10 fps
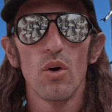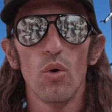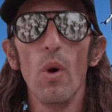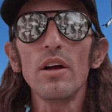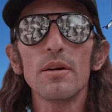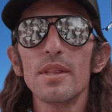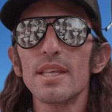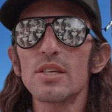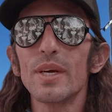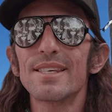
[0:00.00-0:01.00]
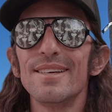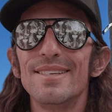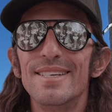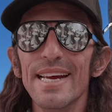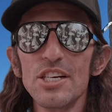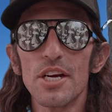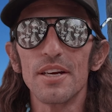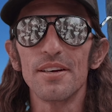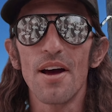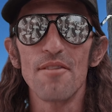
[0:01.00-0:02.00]
Welcome to this week's
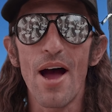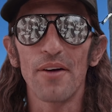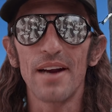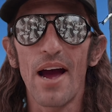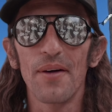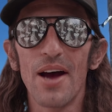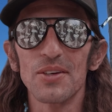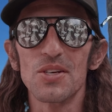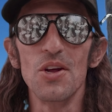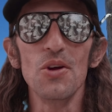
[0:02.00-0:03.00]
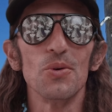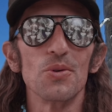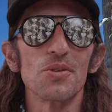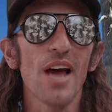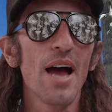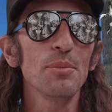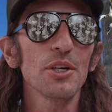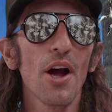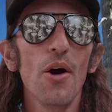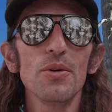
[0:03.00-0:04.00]
edition of Mountain Outhouse News. I'm
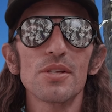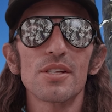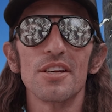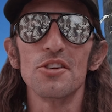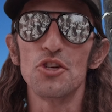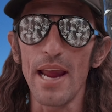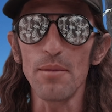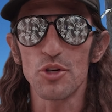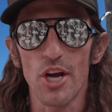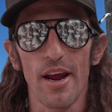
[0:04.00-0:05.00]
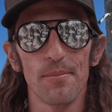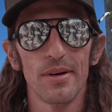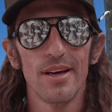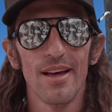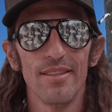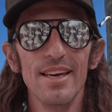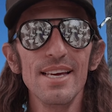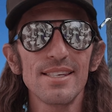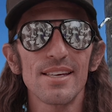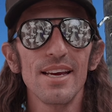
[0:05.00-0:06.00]
your host, Jam Jam.
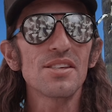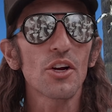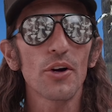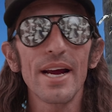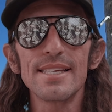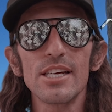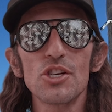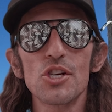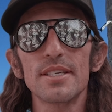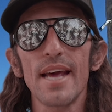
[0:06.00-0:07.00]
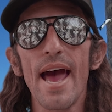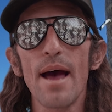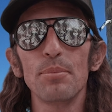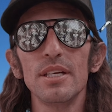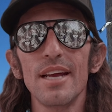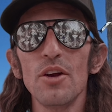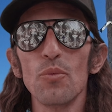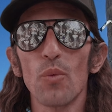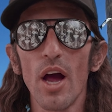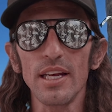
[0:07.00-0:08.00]
This is the craziest to happen
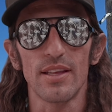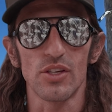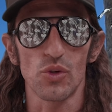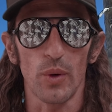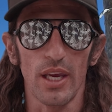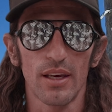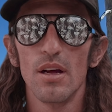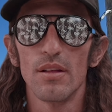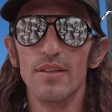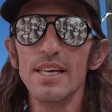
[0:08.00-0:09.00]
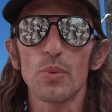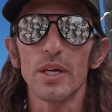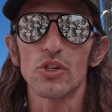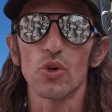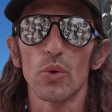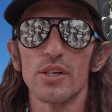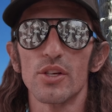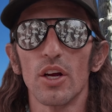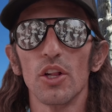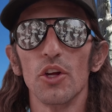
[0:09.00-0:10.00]
in running this week. This week's stories
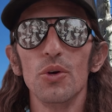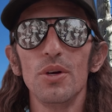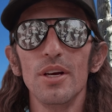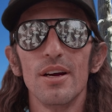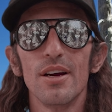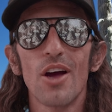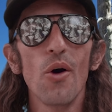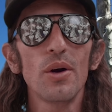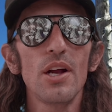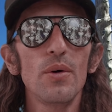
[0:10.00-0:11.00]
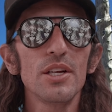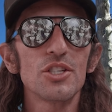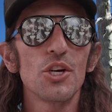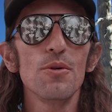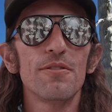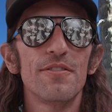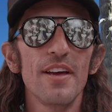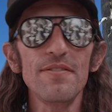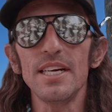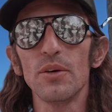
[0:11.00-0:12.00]
include Cocodona
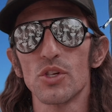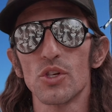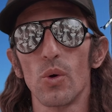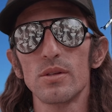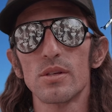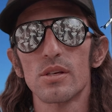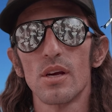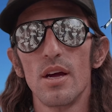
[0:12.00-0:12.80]
250 results,